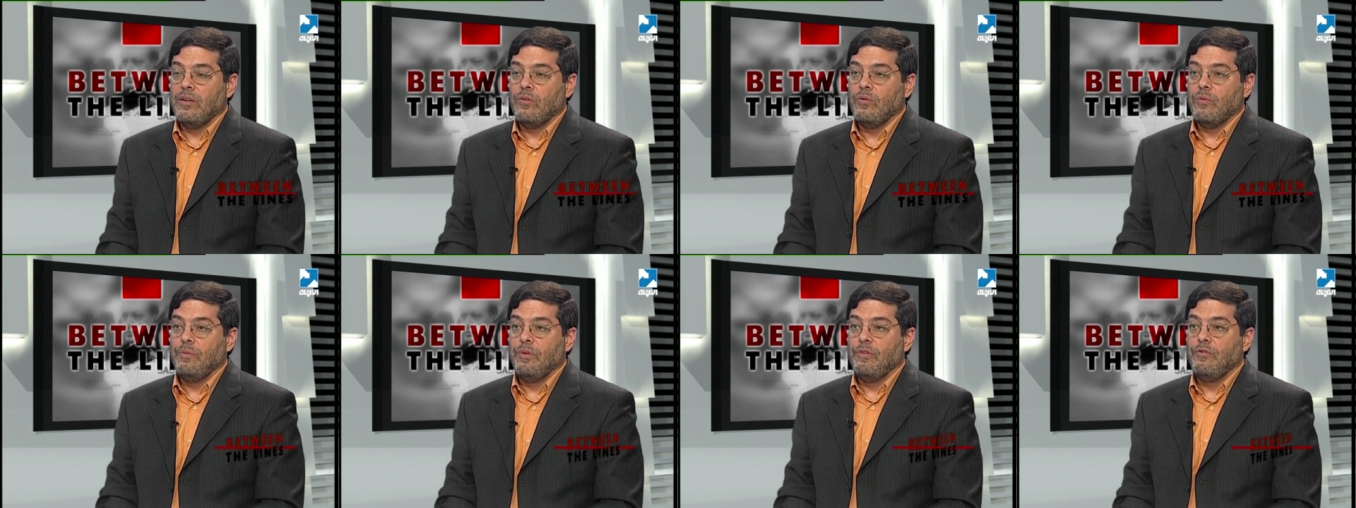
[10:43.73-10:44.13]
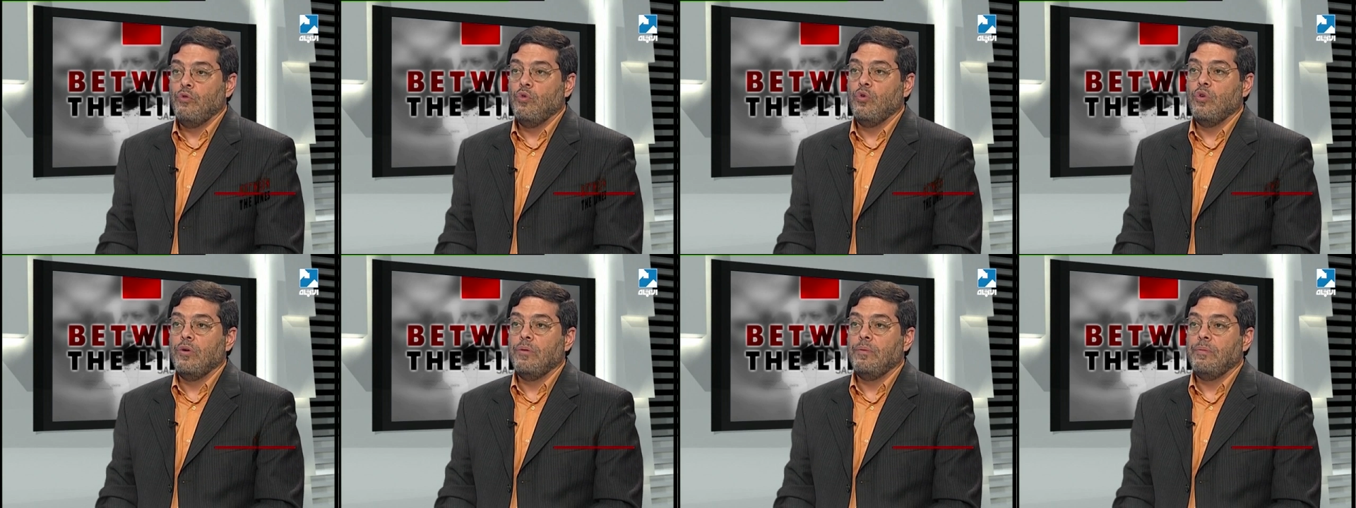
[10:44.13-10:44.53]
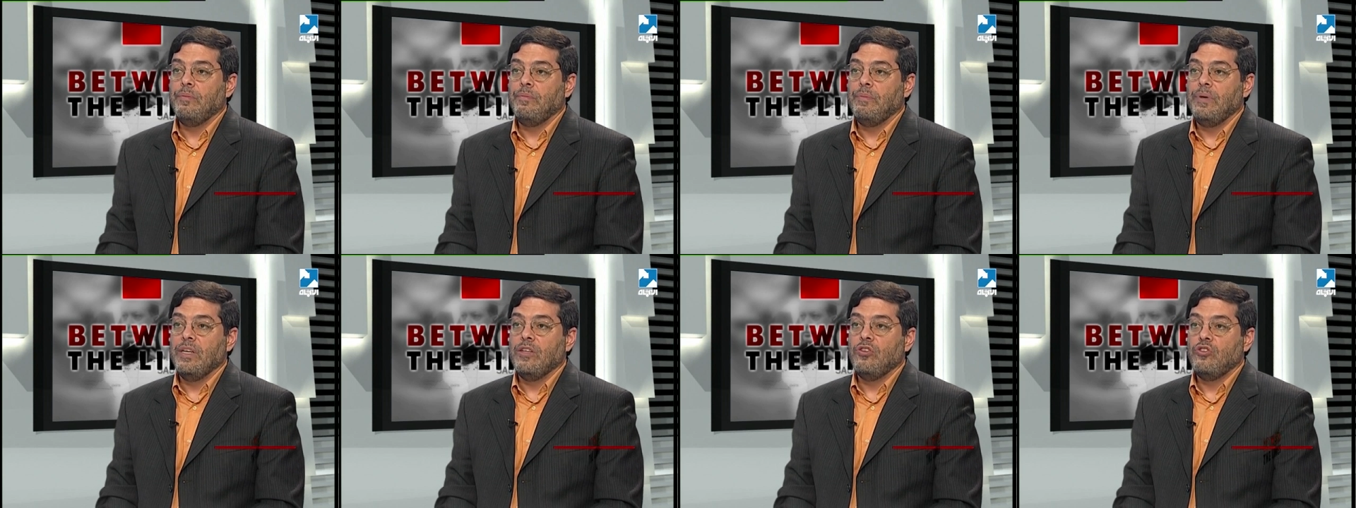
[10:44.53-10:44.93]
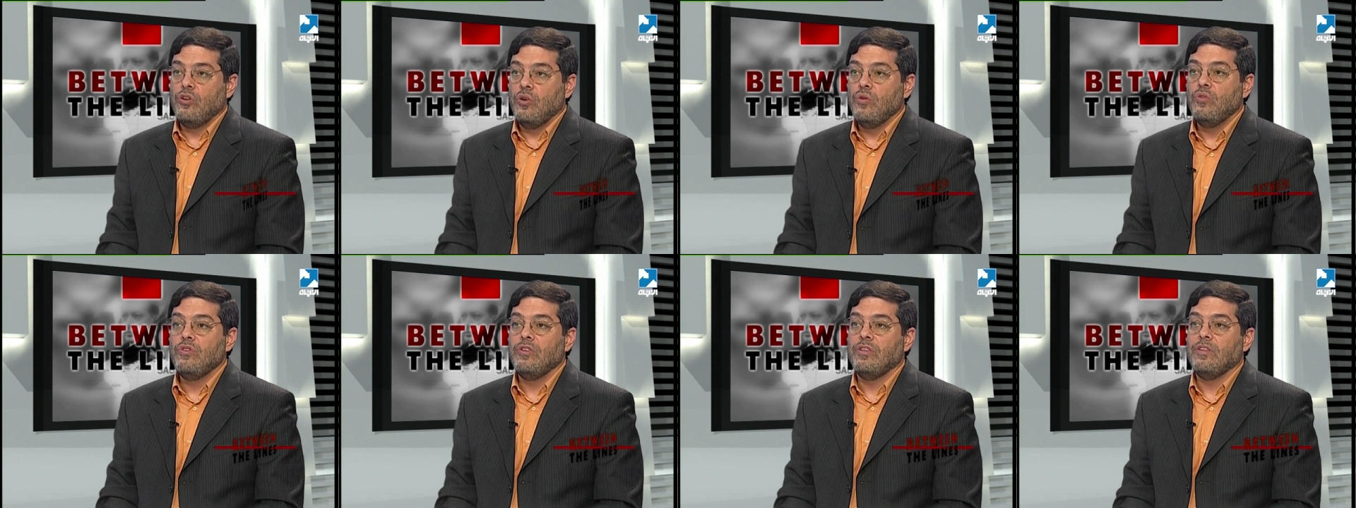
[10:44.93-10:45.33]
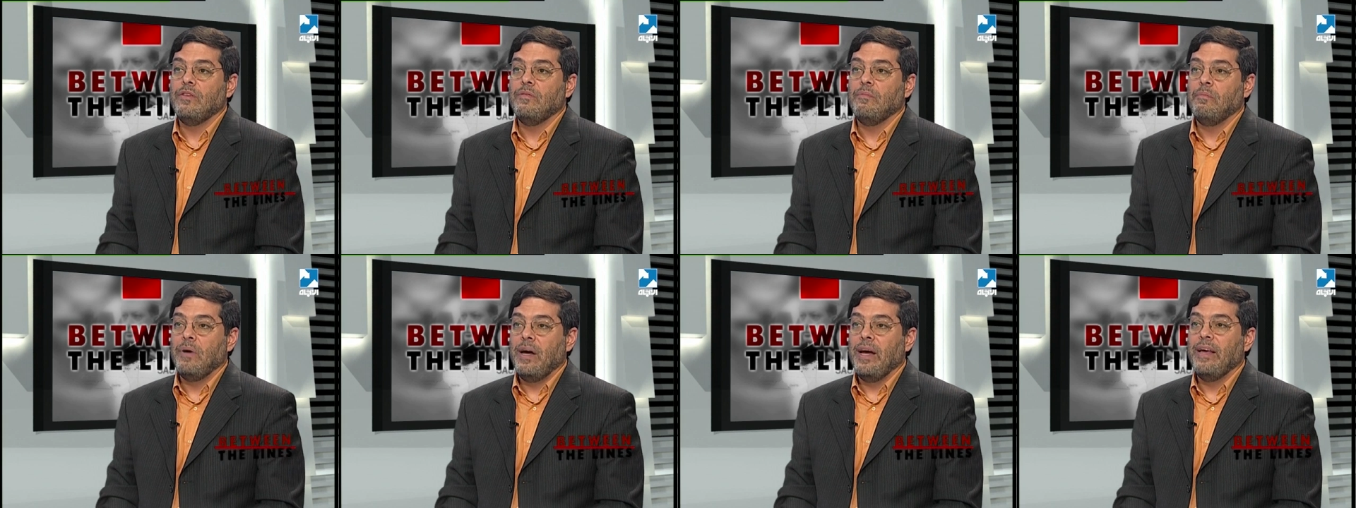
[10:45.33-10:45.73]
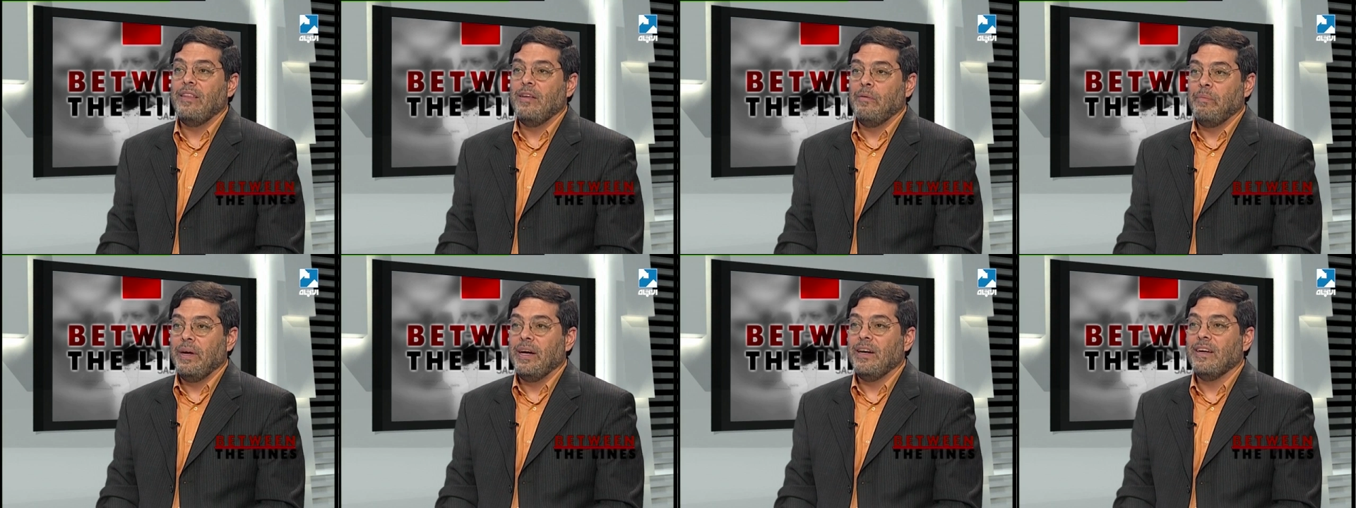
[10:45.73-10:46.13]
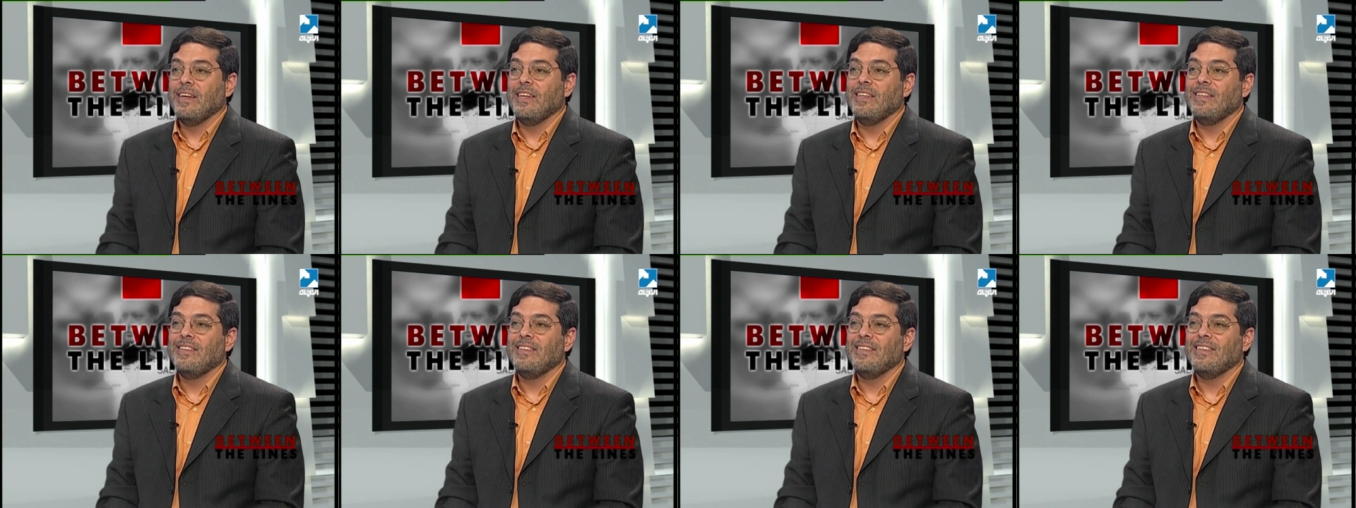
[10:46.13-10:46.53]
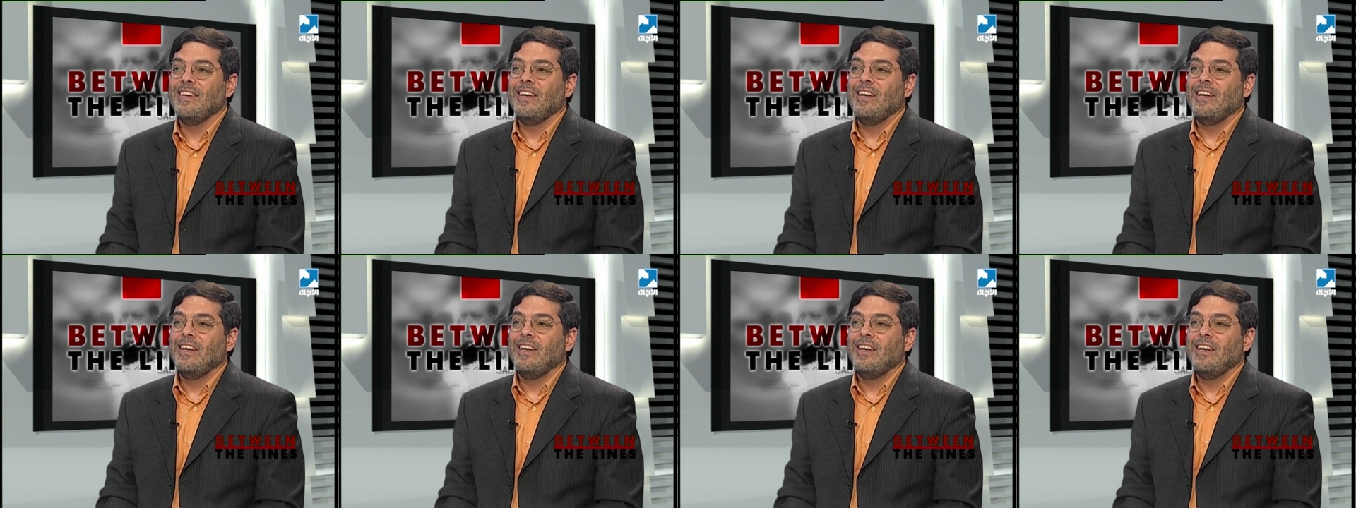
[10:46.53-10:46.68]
Before being chosen by the Americans,